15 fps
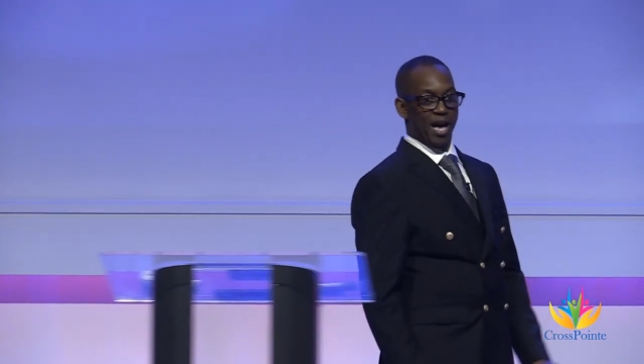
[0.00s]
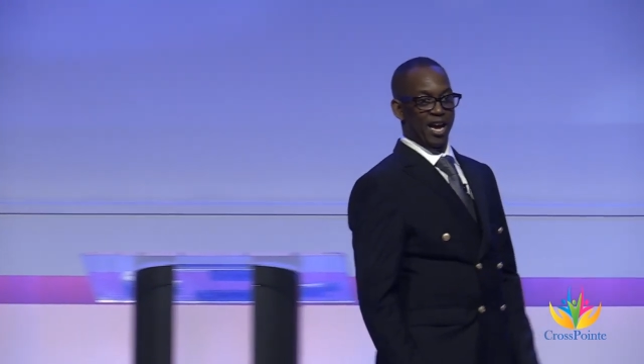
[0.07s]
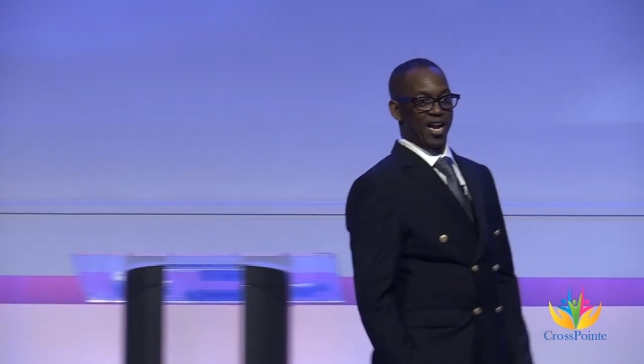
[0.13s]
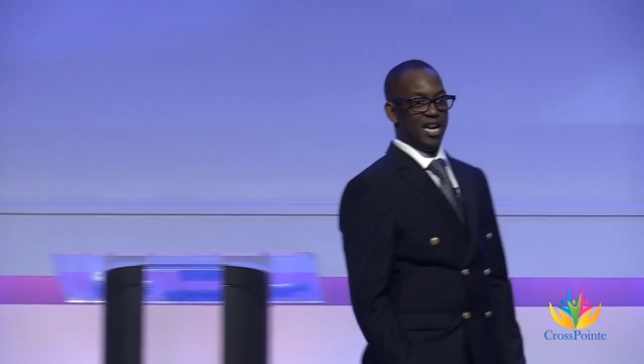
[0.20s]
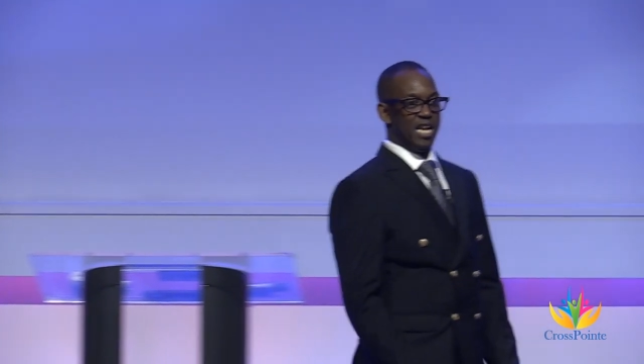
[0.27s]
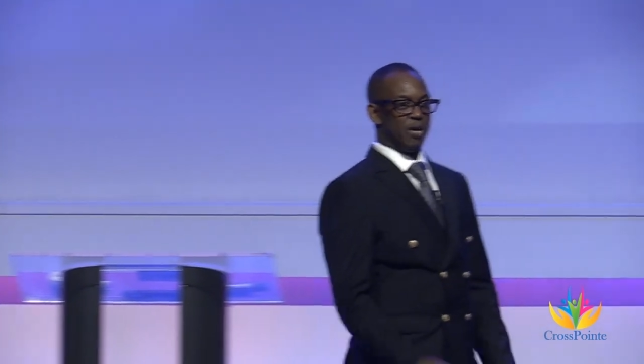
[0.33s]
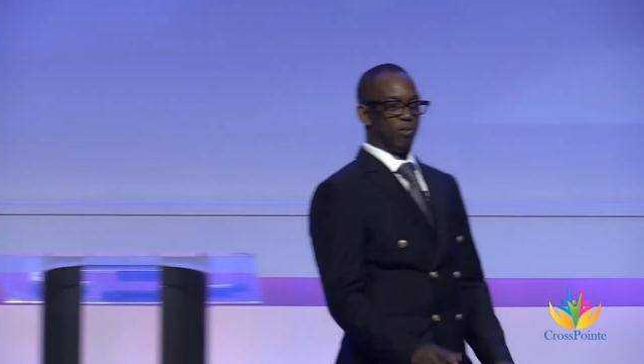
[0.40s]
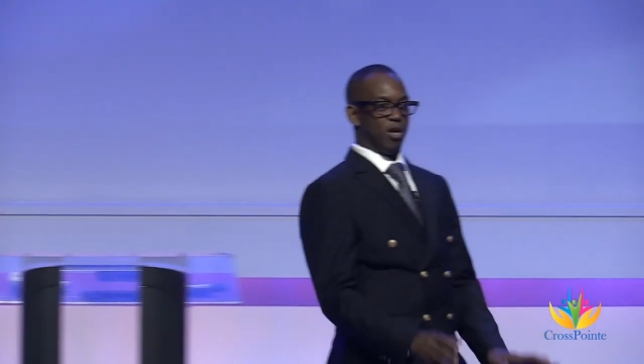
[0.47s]

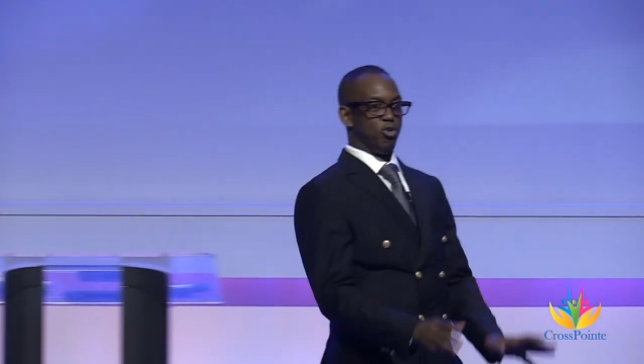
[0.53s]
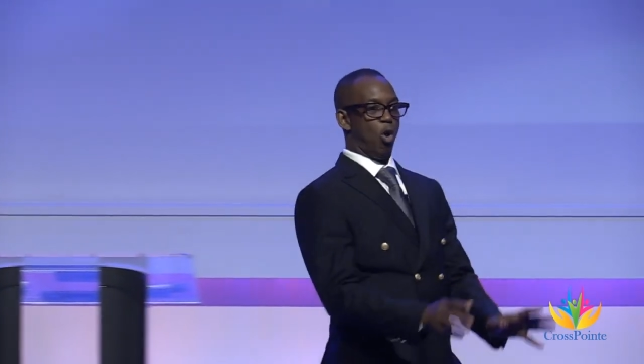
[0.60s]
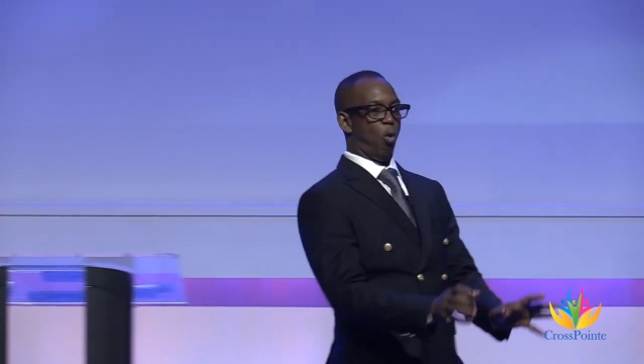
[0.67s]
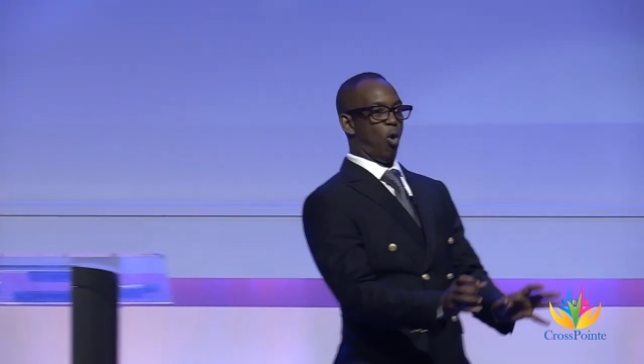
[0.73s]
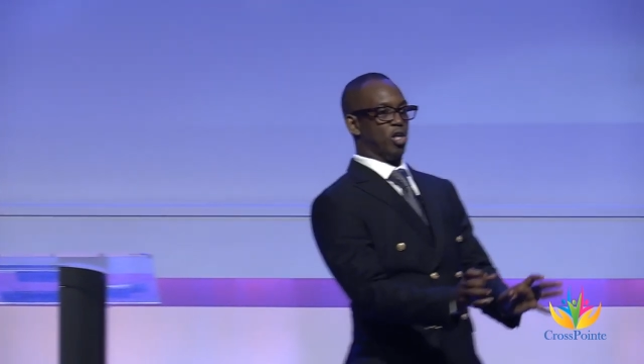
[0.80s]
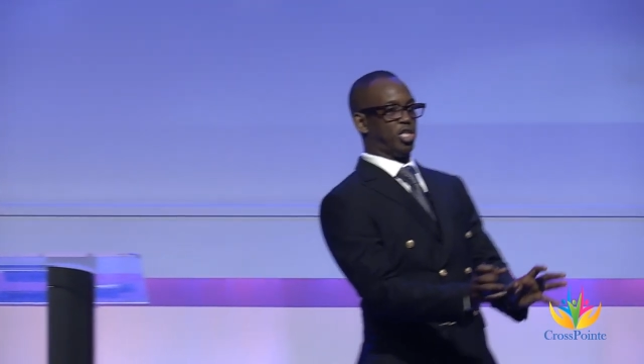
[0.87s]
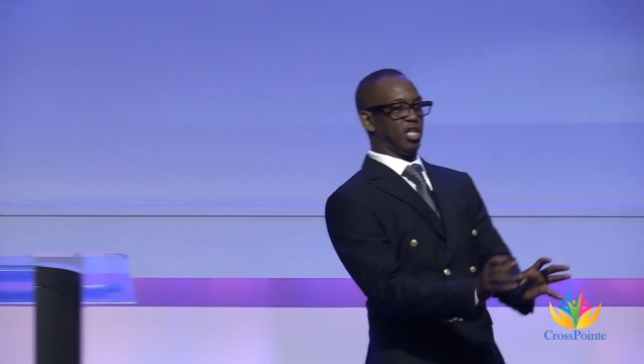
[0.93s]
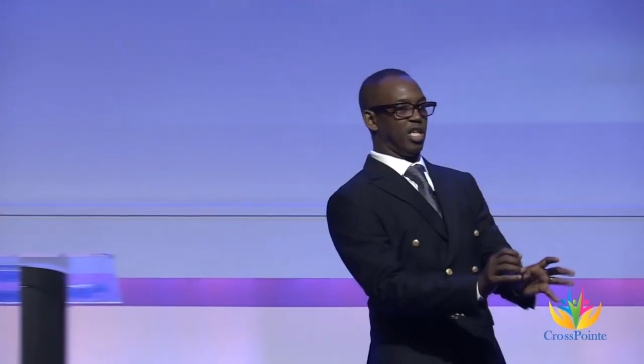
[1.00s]
Even when you are
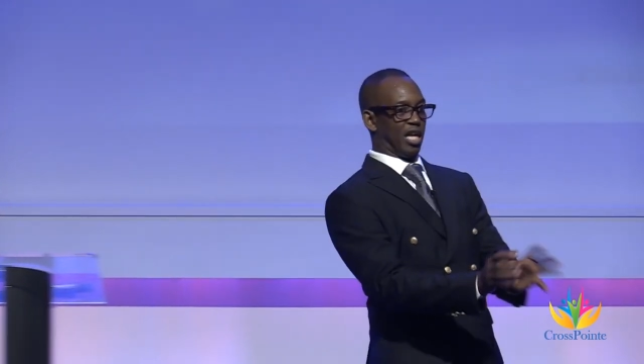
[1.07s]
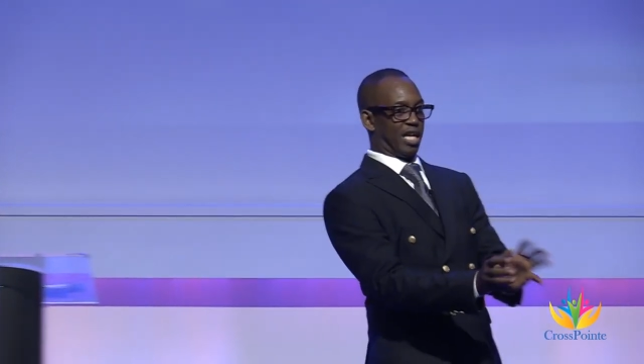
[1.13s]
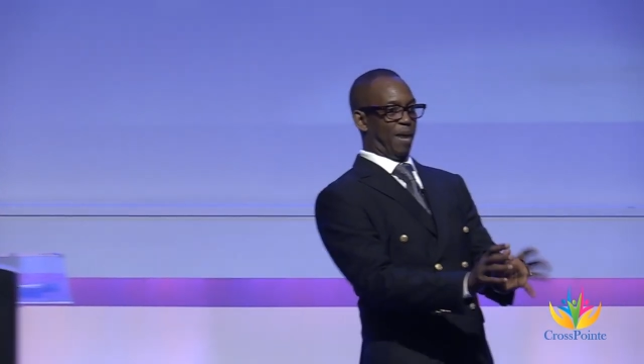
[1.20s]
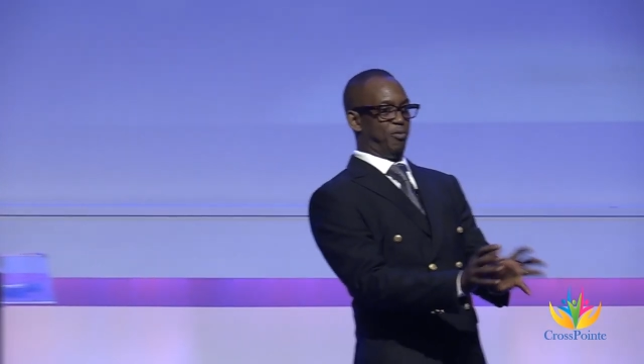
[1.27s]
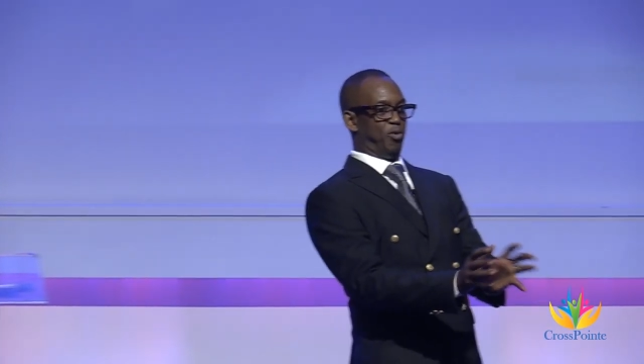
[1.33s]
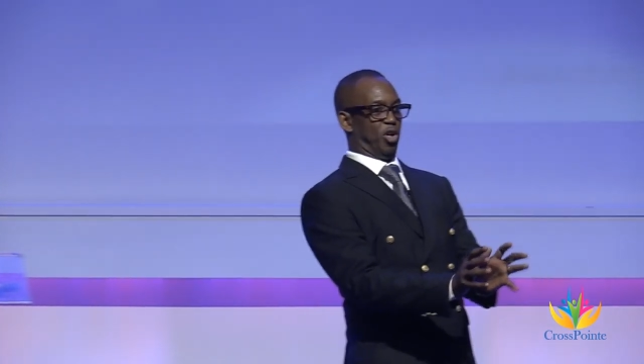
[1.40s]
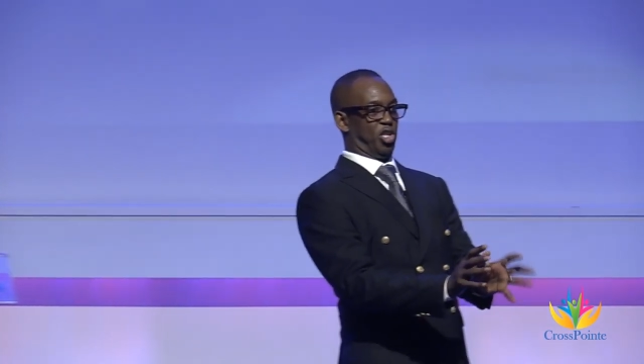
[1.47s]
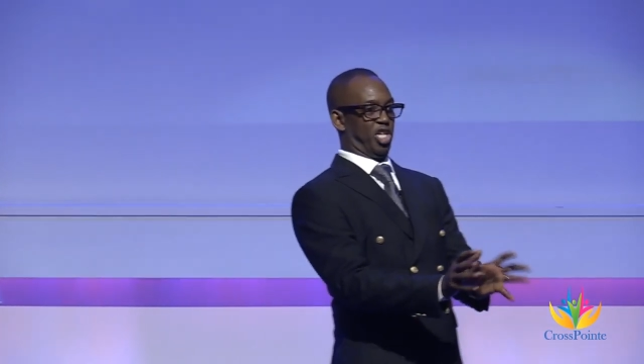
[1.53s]
washing the
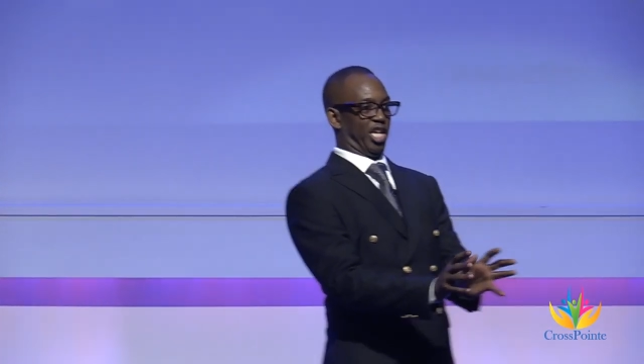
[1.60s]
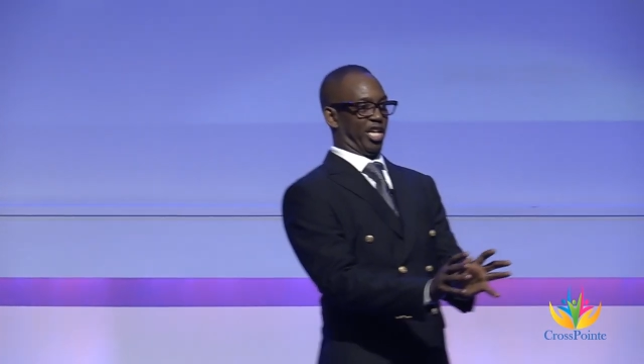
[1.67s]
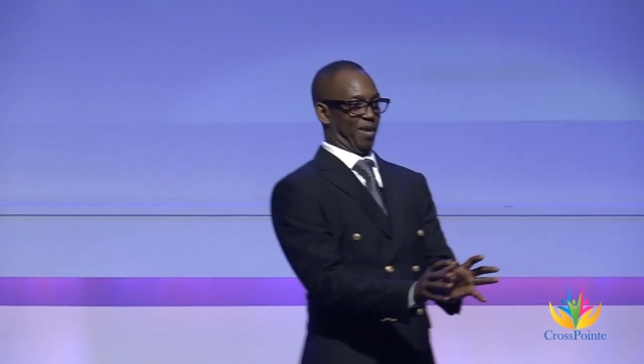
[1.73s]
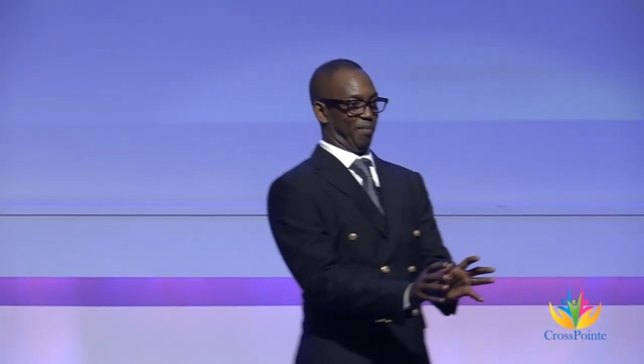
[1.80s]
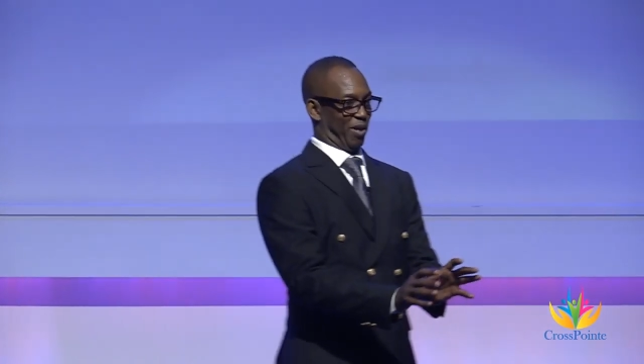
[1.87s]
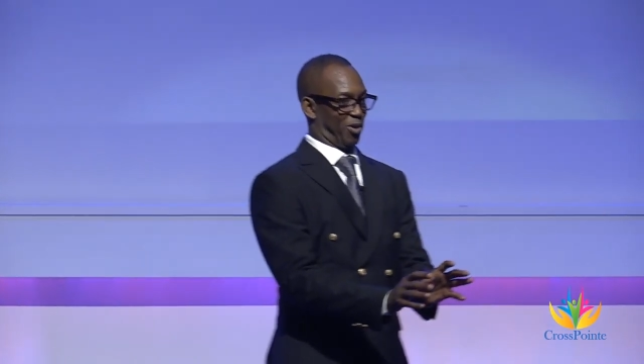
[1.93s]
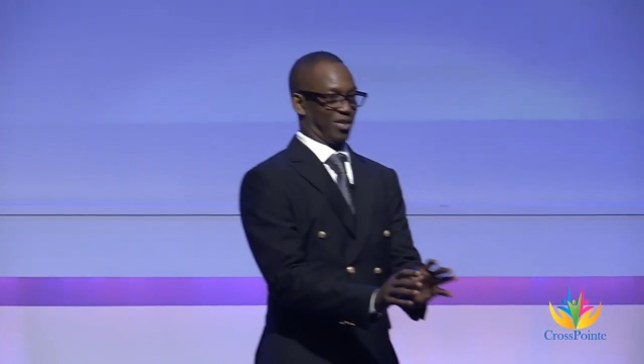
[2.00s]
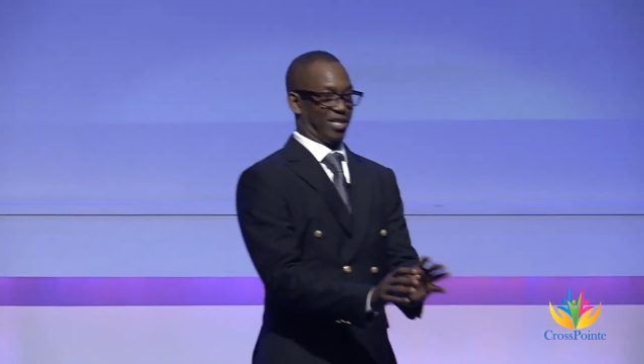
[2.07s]
cup, you are shaking
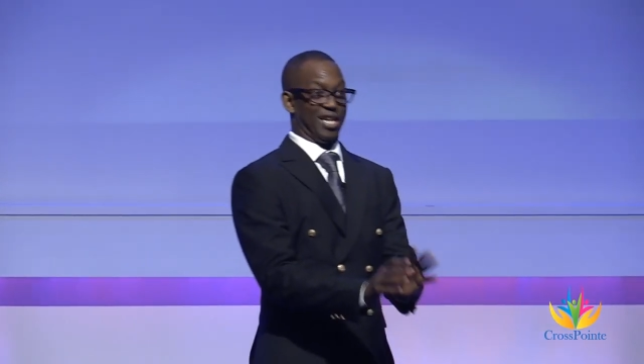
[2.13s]
because